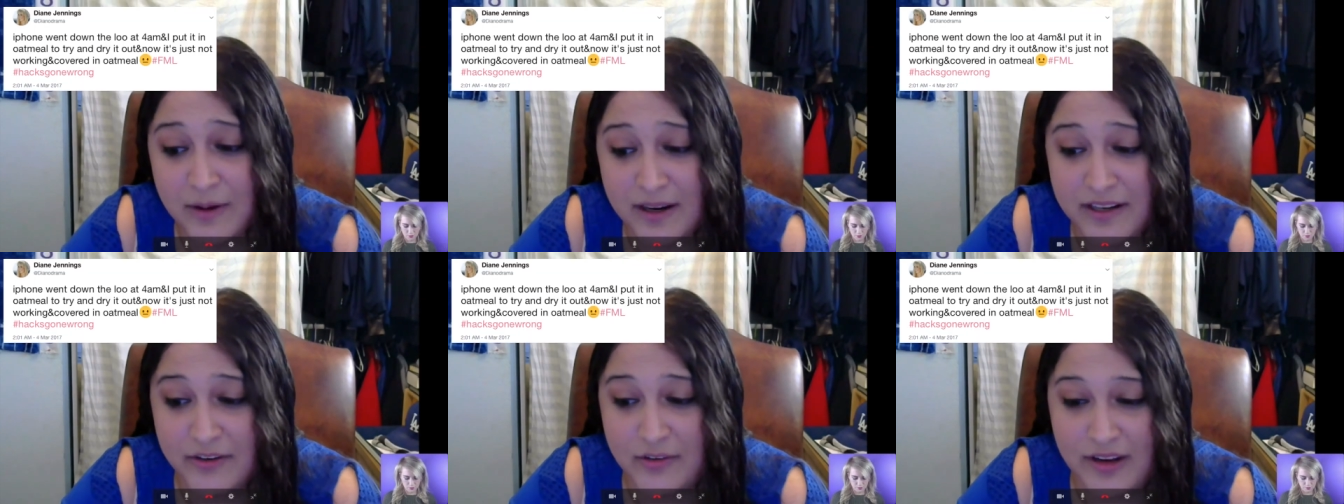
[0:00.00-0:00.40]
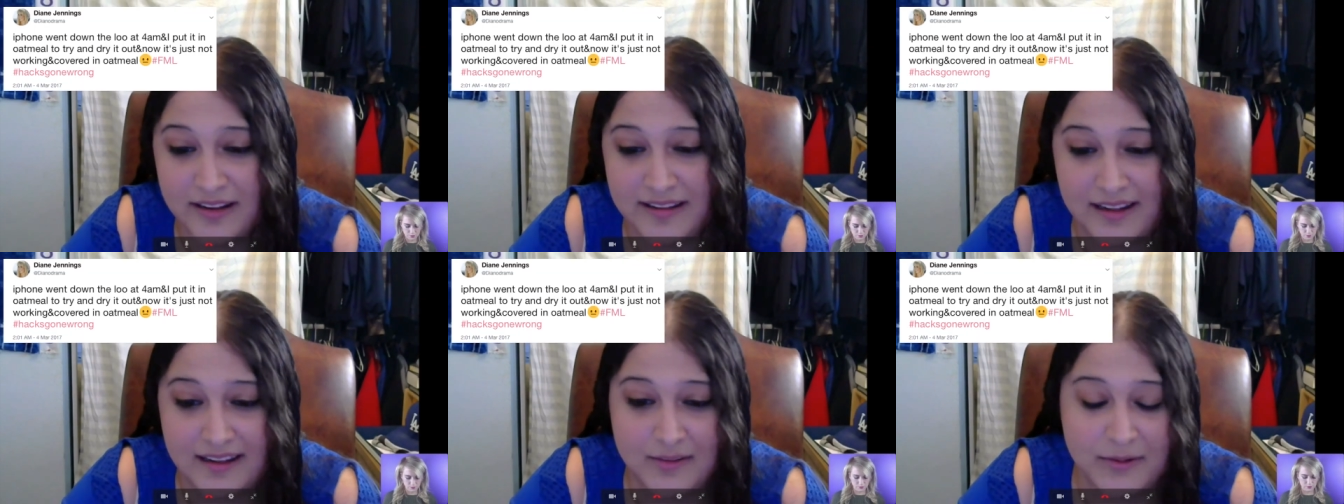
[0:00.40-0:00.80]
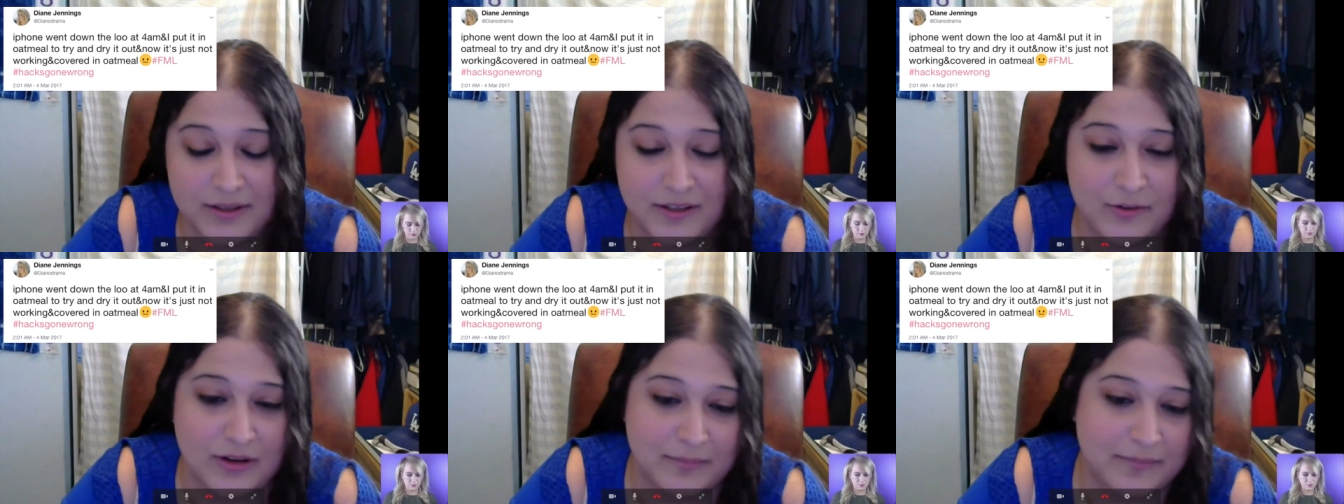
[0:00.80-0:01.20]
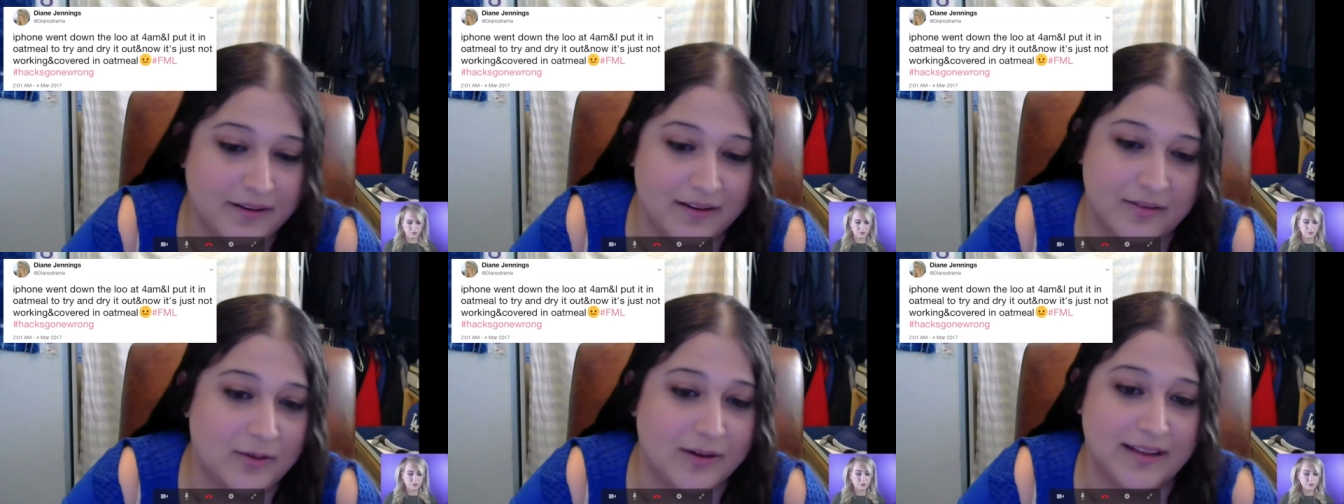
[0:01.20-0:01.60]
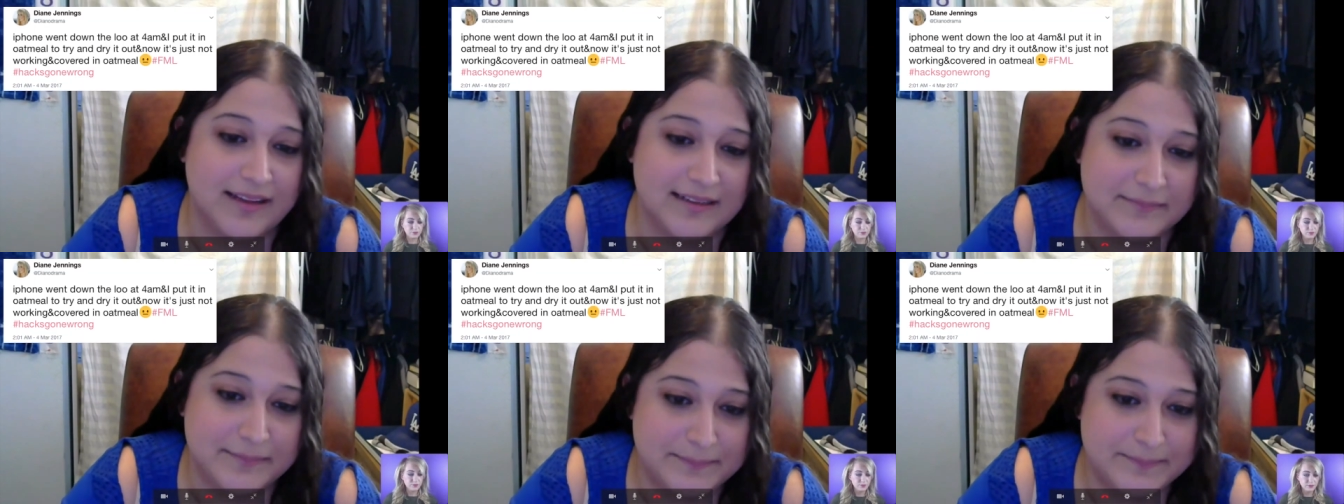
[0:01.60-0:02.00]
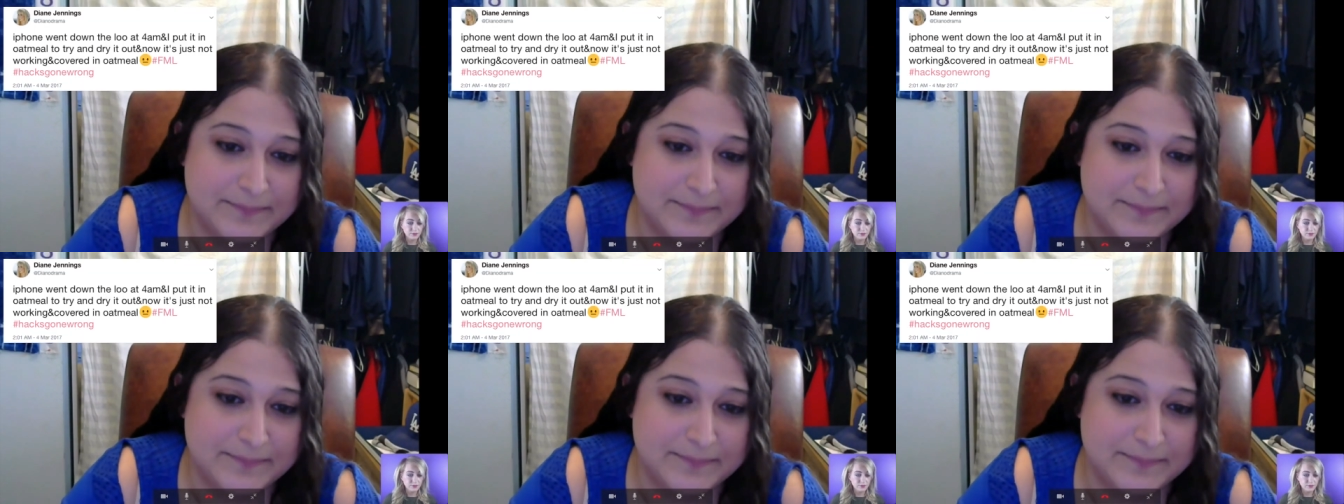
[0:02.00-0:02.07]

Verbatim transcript: the one, is that the one you dropped in the toilet?